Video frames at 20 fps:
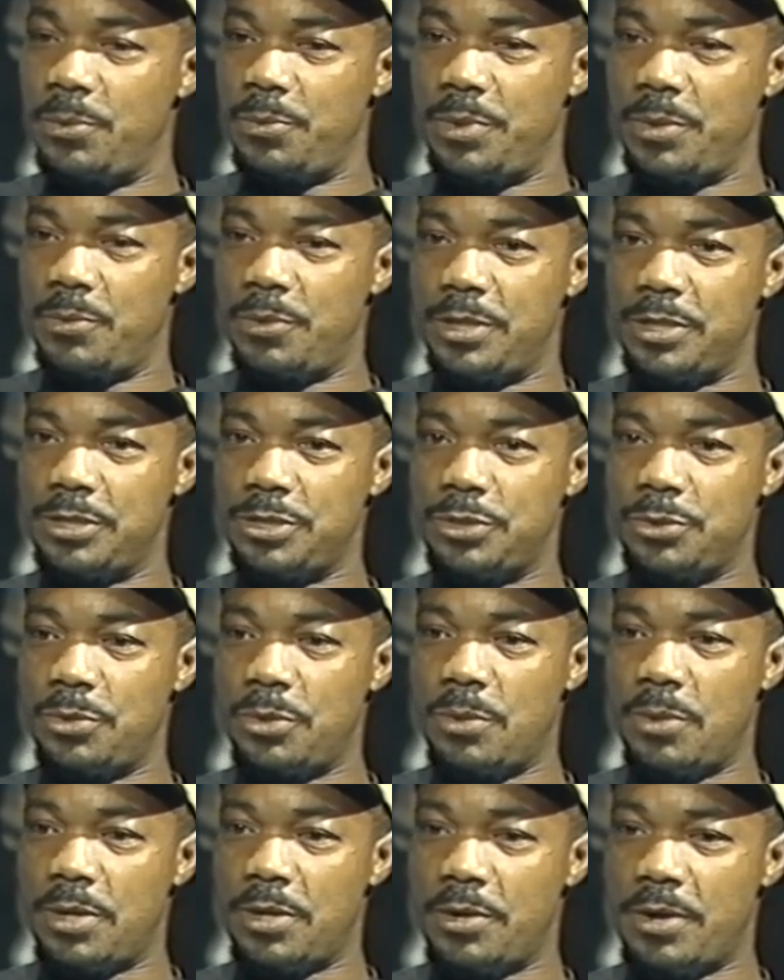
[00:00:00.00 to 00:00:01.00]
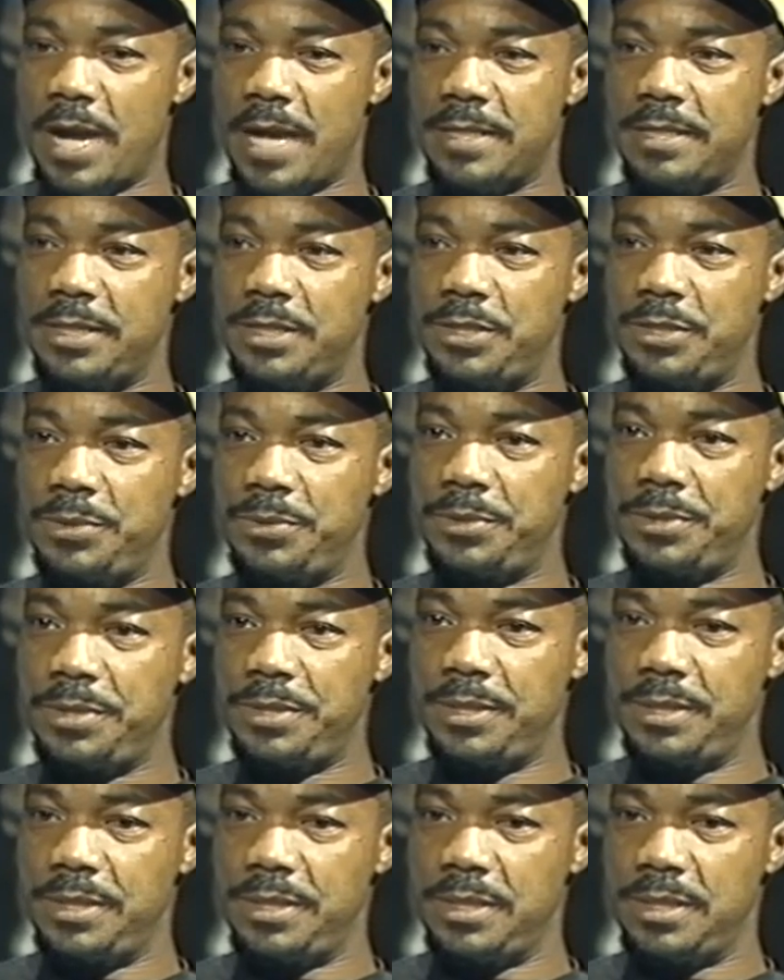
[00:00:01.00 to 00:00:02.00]
We want to show our
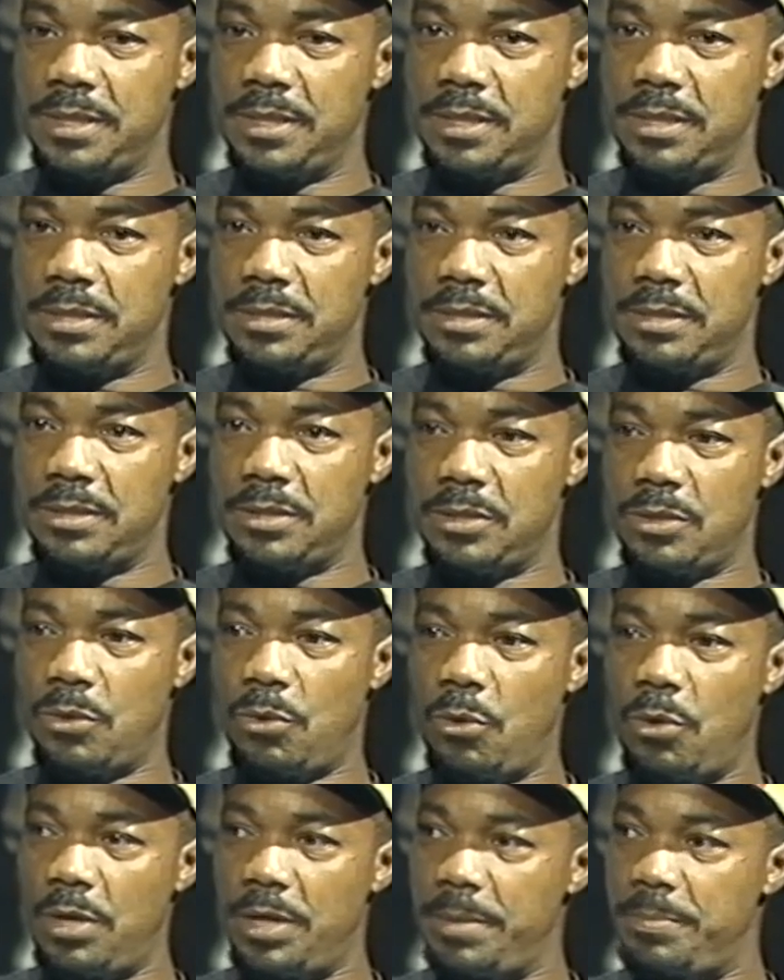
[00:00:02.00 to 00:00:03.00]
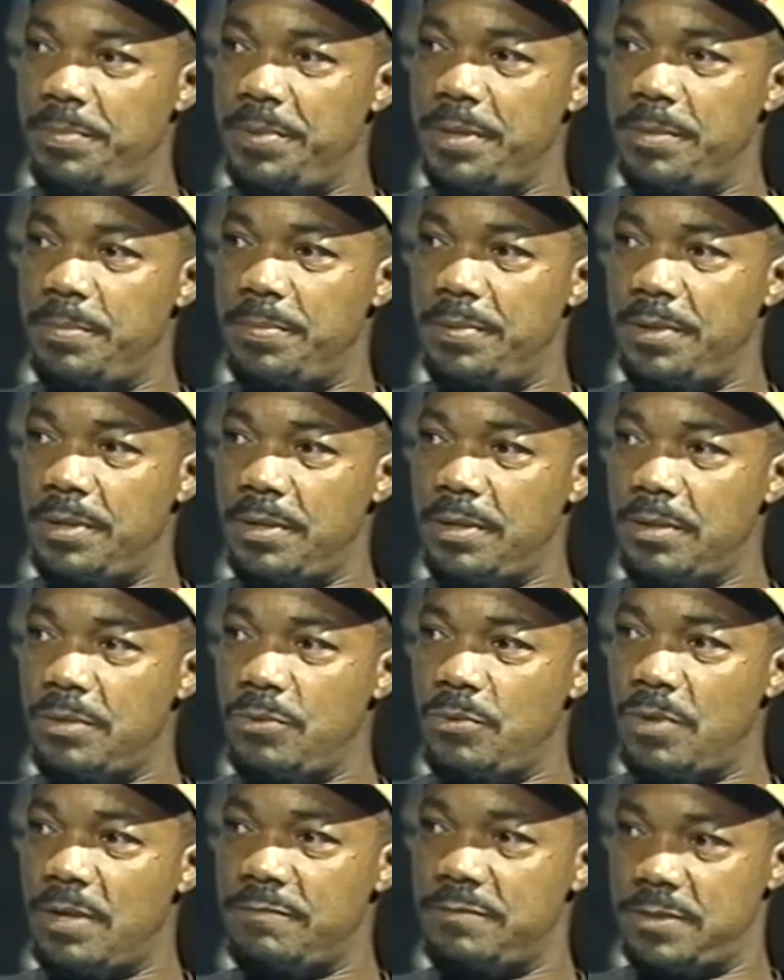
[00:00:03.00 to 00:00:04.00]
gratitude to all the people
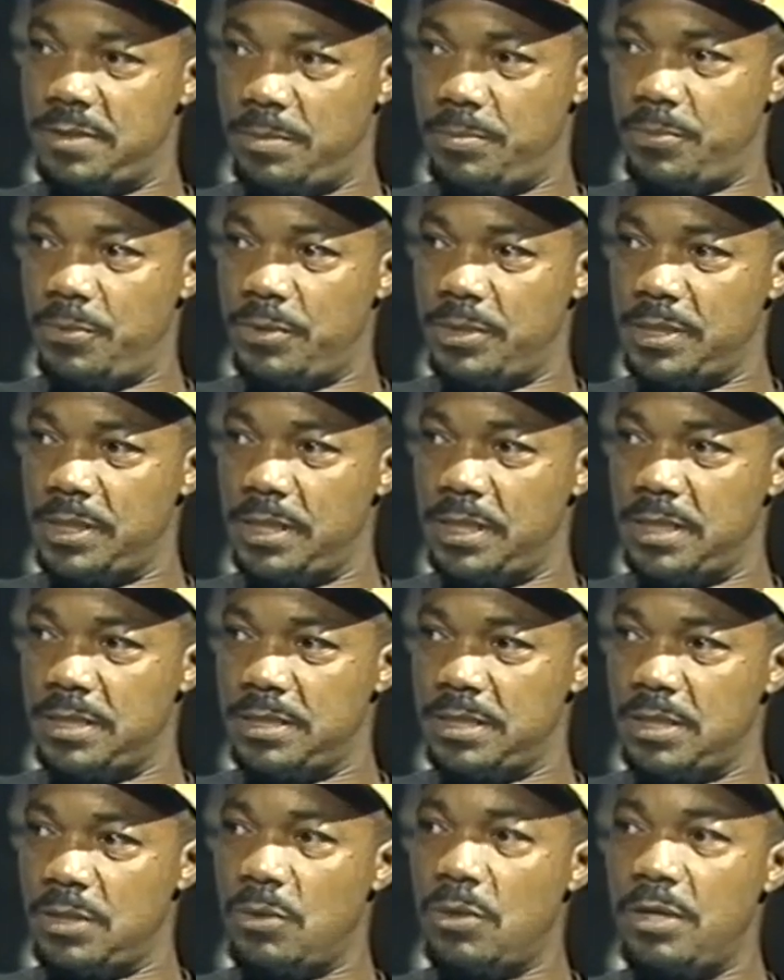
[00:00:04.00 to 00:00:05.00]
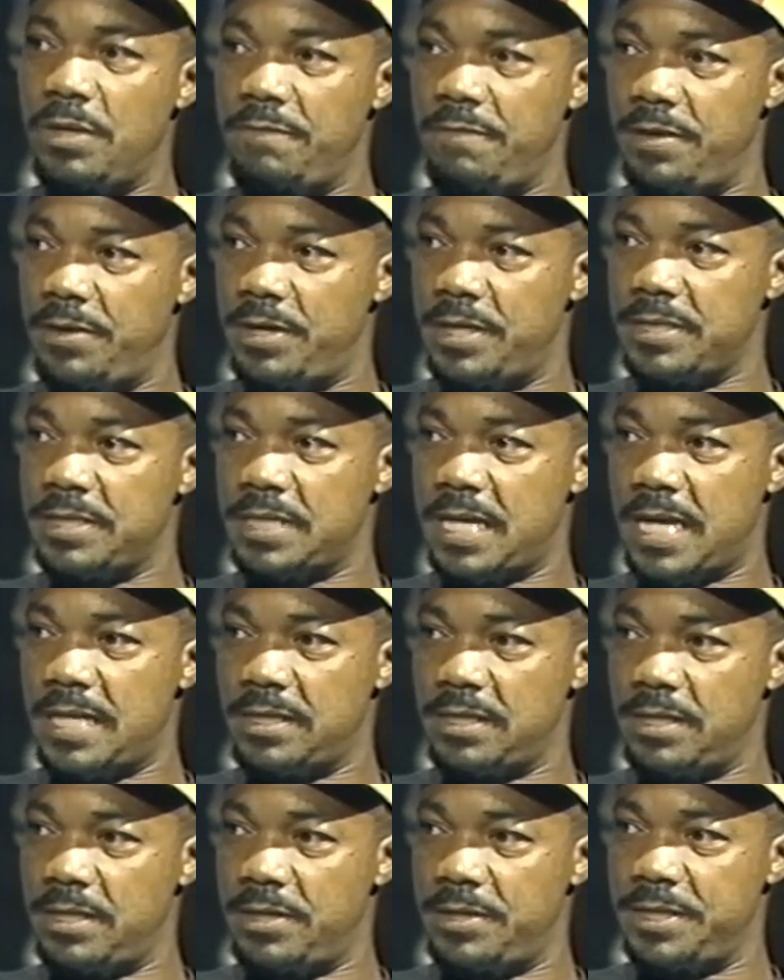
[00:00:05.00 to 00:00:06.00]
who have supported us in all the various
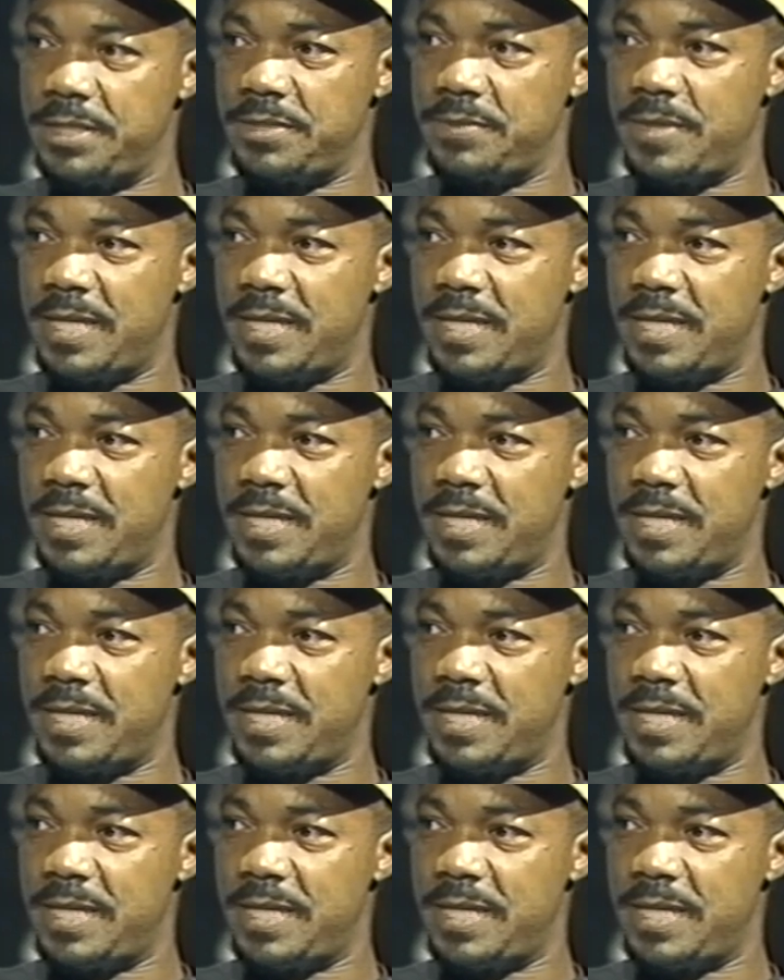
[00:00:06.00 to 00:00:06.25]
categories.